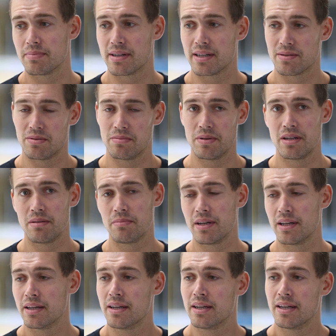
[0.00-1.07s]
because we've been a
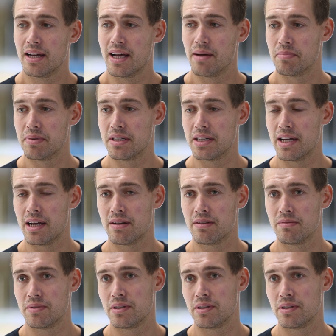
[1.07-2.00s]
bit up and down.